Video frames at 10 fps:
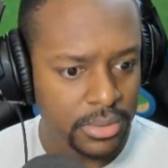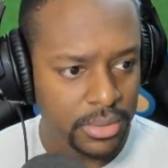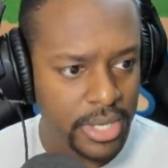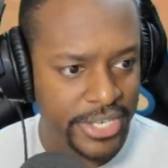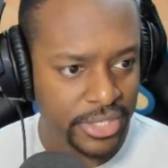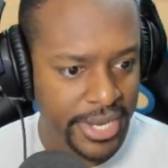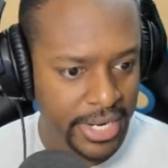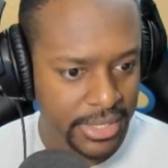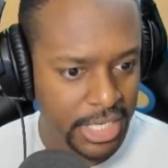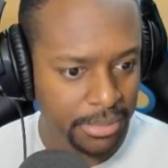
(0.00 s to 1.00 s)
Actually,
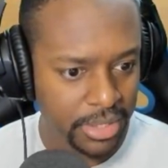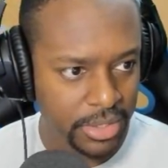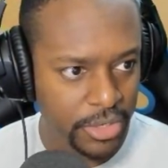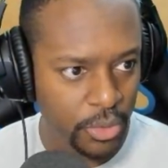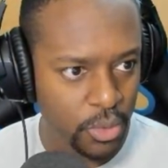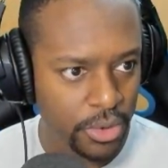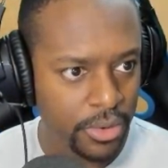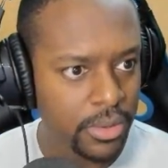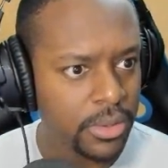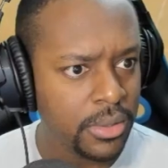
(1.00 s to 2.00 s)
yeah, let's keep looking near the
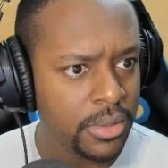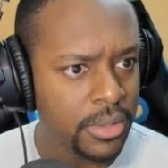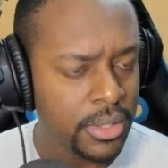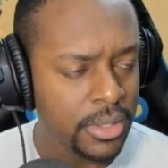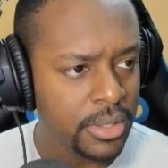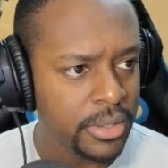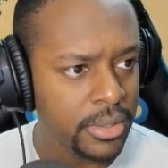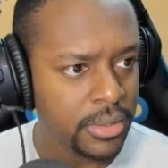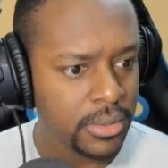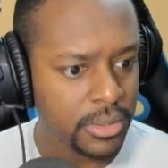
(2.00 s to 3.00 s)
water.
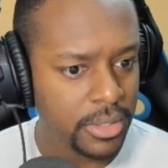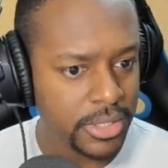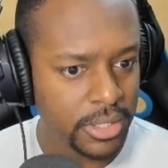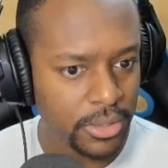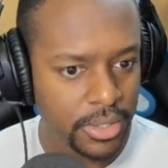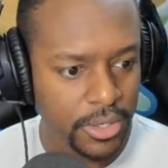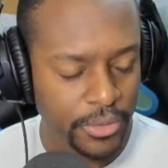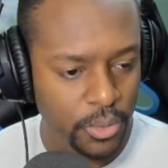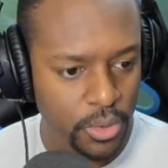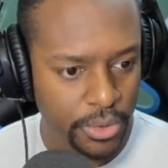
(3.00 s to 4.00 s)
Let's look near
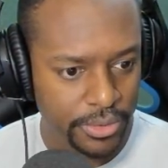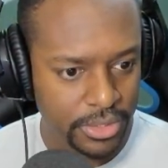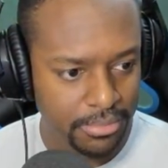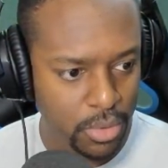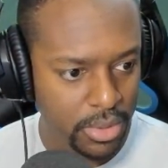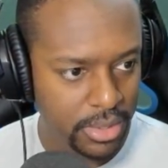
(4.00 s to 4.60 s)
the water some more.